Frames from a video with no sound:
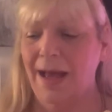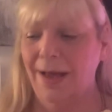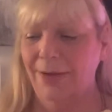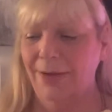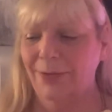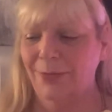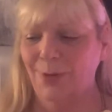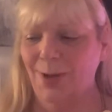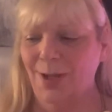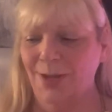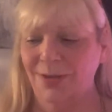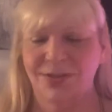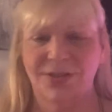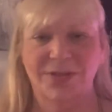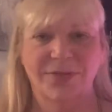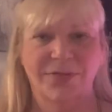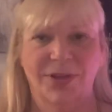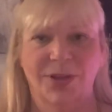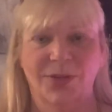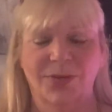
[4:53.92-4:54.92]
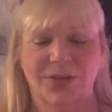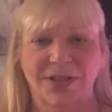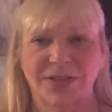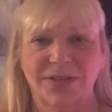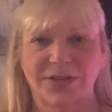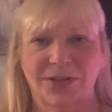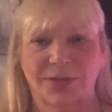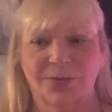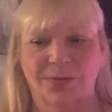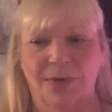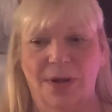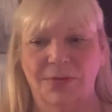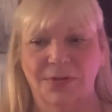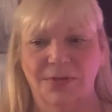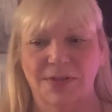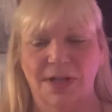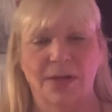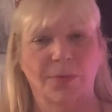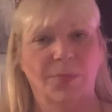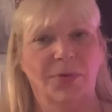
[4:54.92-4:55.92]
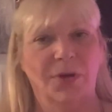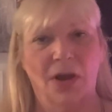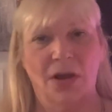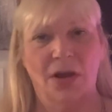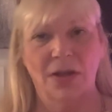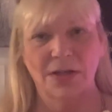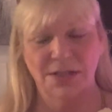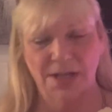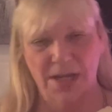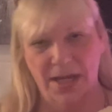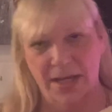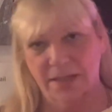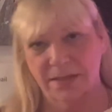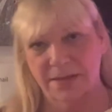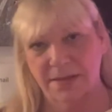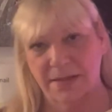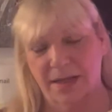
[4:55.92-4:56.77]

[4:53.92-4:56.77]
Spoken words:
For others of you, this could represent a project,